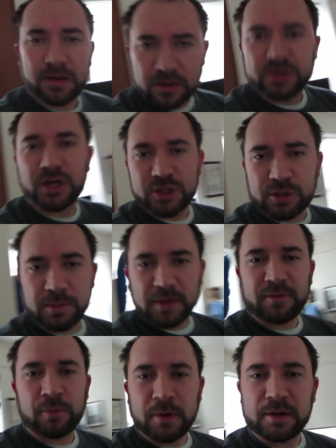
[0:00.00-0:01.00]
You're judging me
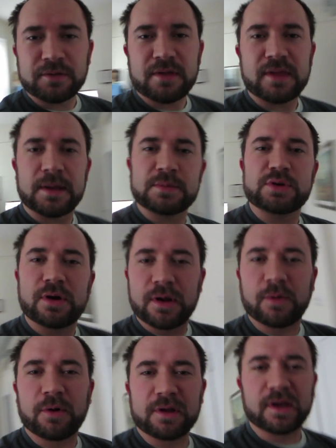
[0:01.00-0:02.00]
for wearing the same shirt
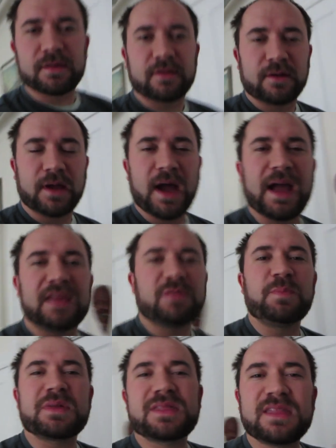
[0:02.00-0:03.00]
I wore yesterday. I
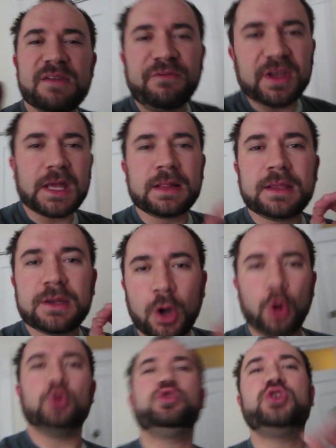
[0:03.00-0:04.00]
specifically
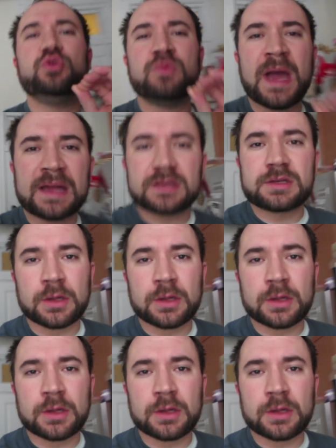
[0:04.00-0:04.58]
told you not